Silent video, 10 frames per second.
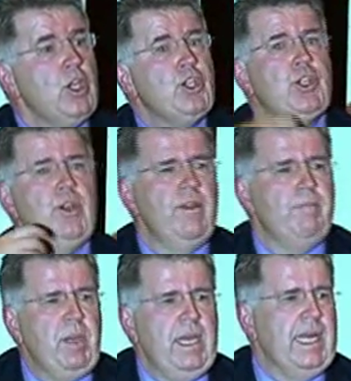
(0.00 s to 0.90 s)
should
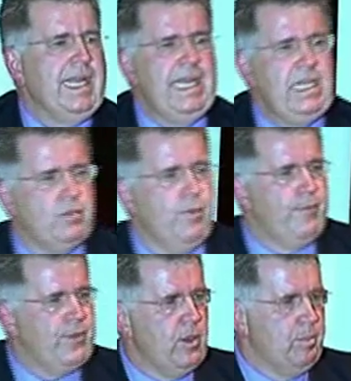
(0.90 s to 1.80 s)
have been at least
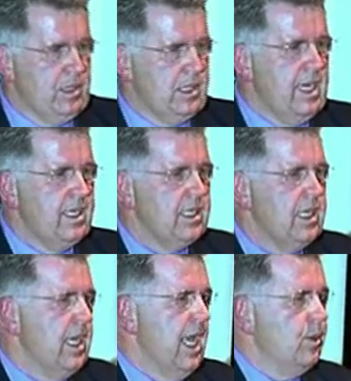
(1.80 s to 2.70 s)
50%
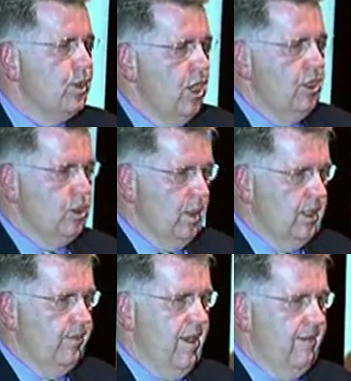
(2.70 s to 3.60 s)
and it was only
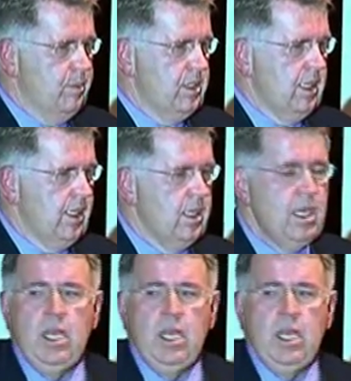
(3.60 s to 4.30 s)
25%.